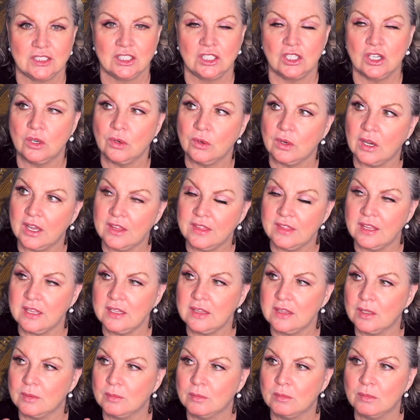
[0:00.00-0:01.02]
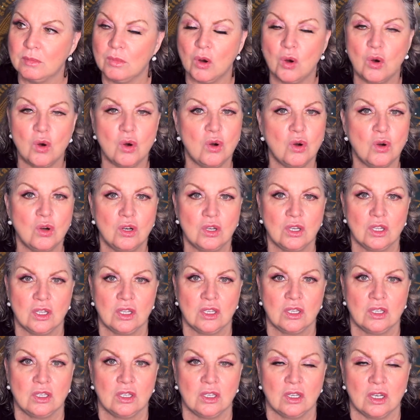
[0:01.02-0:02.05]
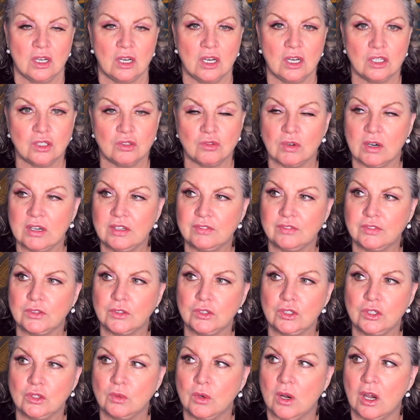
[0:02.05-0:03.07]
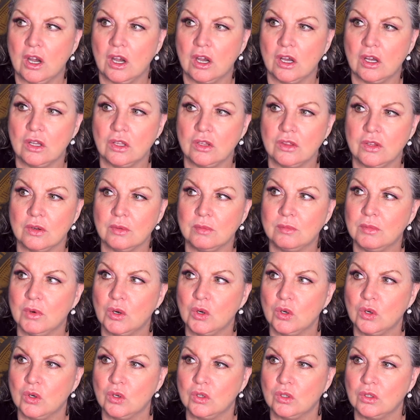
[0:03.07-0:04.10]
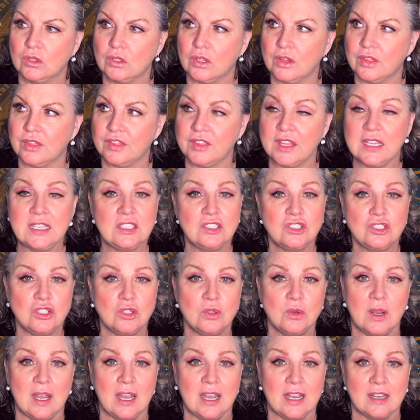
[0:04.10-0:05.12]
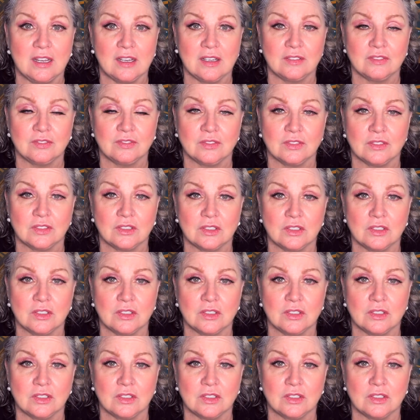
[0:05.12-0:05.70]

you know, and then the more grateful you are, the more things you have,